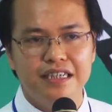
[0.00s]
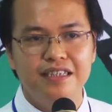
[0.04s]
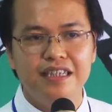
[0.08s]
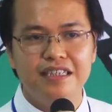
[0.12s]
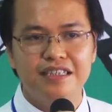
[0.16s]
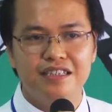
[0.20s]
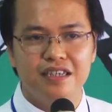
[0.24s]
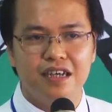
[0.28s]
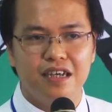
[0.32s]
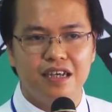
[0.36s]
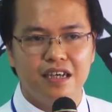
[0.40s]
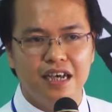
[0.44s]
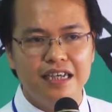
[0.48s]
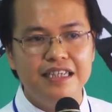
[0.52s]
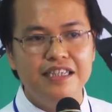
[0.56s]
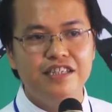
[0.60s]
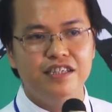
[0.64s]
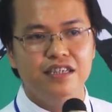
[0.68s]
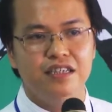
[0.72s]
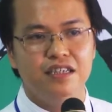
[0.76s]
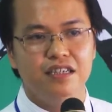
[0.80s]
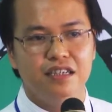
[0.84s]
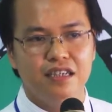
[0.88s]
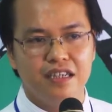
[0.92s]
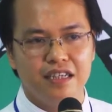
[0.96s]
in
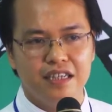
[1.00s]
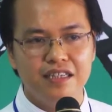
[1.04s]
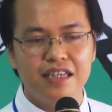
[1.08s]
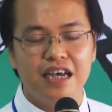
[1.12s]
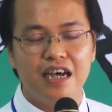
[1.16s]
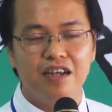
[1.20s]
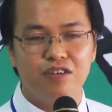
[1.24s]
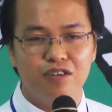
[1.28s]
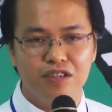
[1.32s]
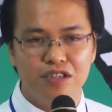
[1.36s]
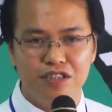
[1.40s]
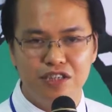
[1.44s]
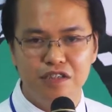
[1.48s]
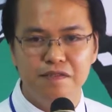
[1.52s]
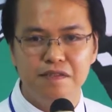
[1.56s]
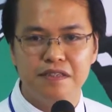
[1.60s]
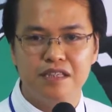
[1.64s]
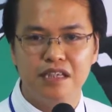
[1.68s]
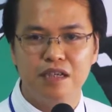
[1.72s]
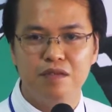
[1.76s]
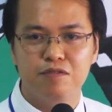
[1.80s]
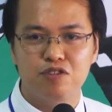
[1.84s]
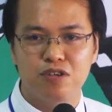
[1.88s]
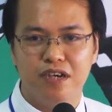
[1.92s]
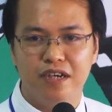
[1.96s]
Asia is Hanoi
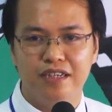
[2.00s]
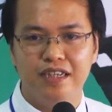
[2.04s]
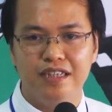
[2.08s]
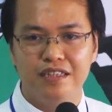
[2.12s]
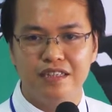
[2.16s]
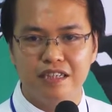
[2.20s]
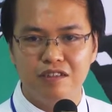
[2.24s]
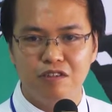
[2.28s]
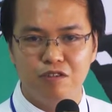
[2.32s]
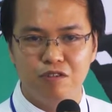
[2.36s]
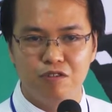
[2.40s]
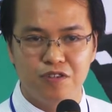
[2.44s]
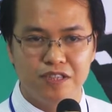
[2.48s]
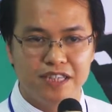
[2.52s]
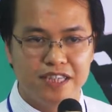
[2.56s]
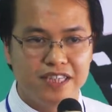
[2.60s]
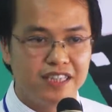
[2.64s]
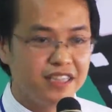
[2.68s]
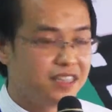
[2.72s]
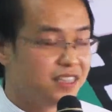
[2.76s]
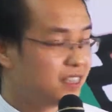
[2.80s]
University of Science and Technology.